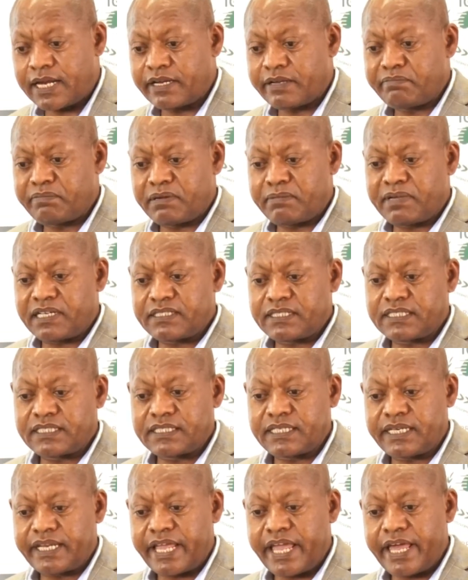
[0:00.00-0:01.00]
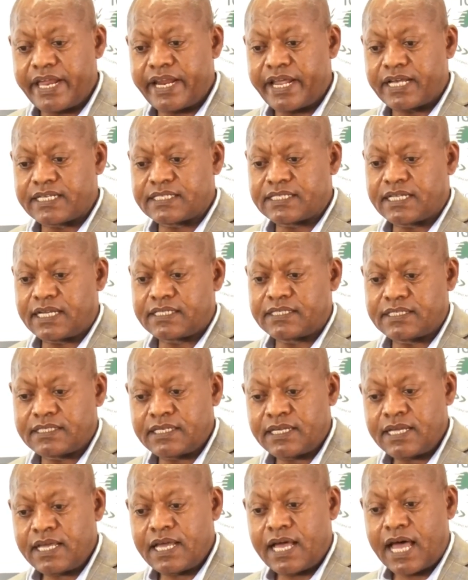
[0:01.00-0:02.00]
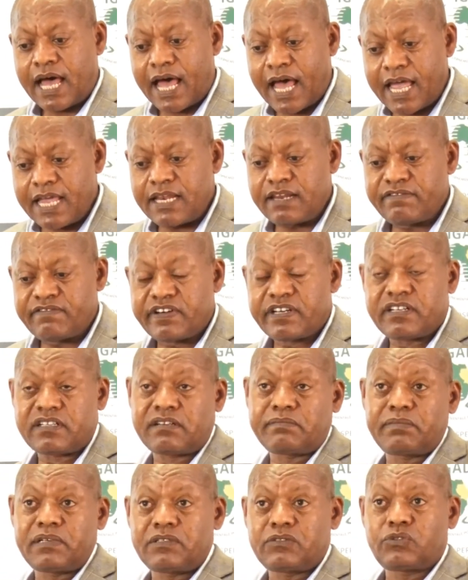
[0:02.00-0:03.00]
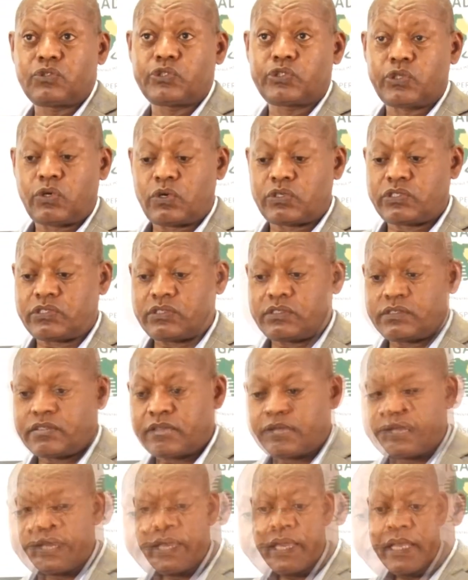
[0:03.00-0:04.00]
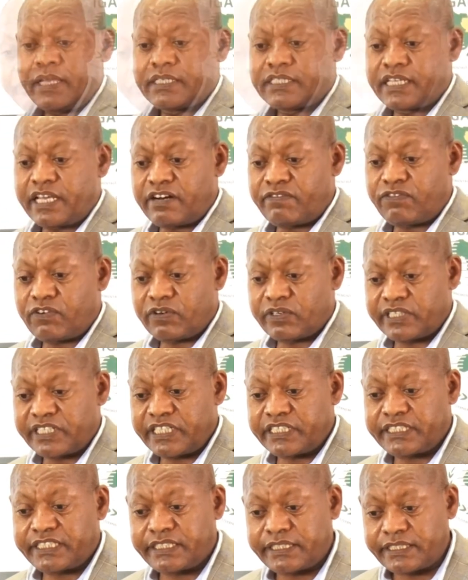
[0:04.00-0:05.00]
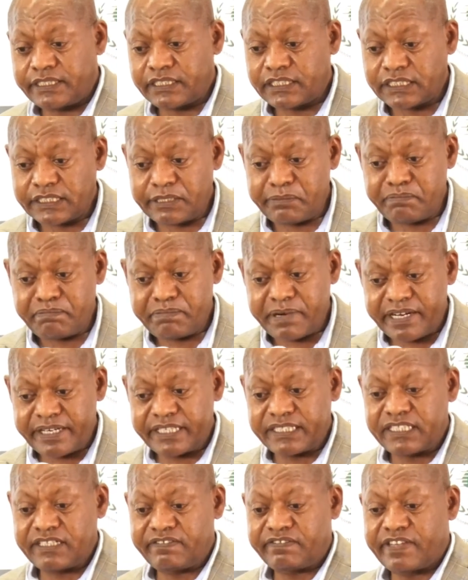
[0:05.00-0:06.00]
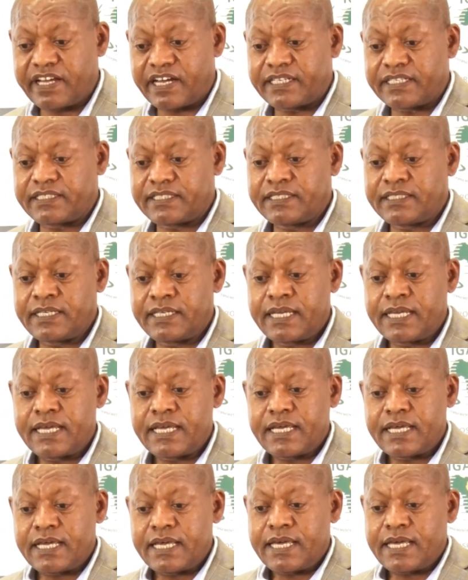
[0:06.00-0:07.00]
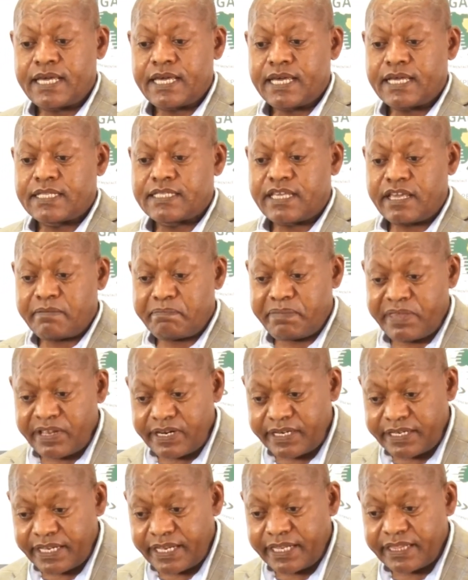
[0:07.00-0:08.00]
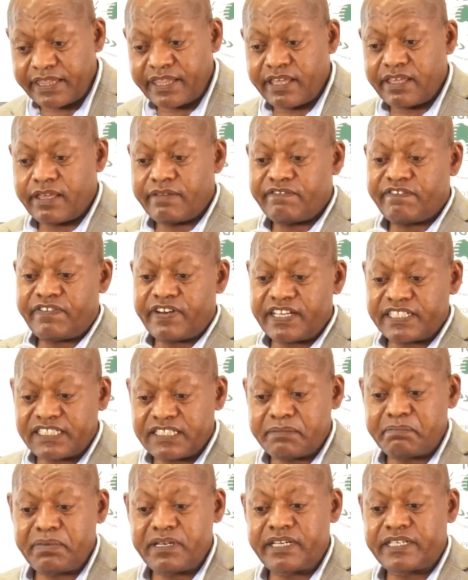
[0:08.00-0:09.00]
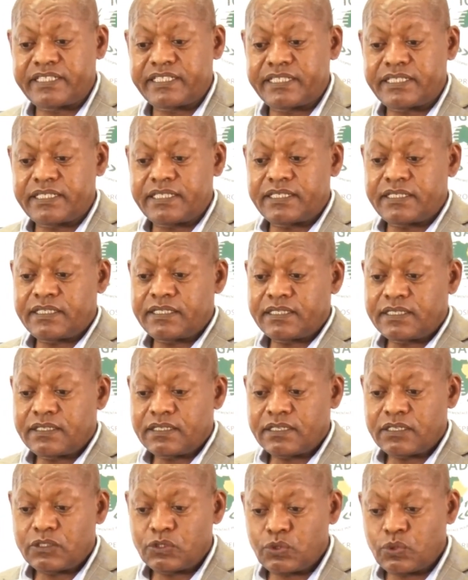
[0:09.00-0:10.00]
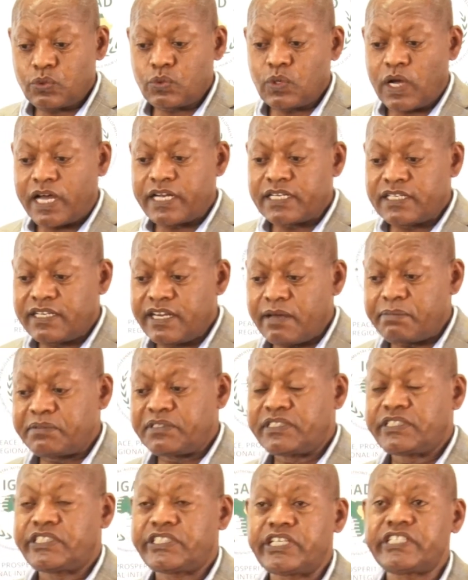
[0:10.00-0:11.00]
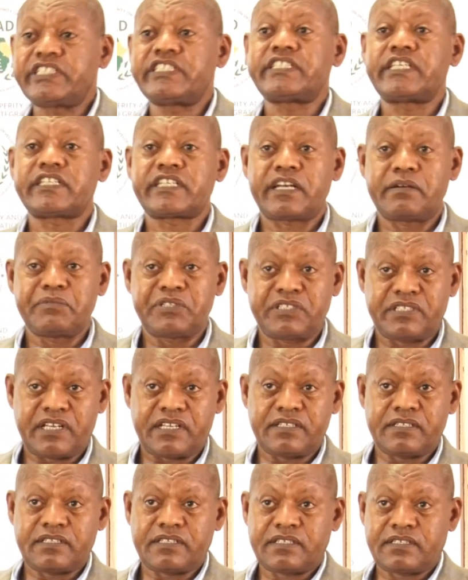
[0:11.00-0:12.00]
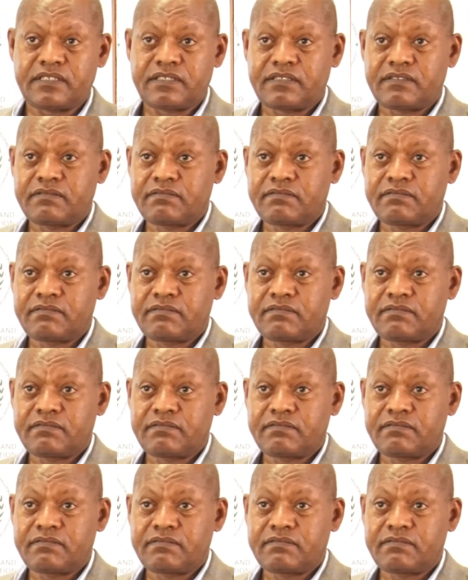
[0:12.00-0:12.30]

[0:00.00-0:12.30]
implemented in areas that are highly vulnerable to shocks. Therefore, it is imperative that they build in the flexibility to adapt changed circumstances.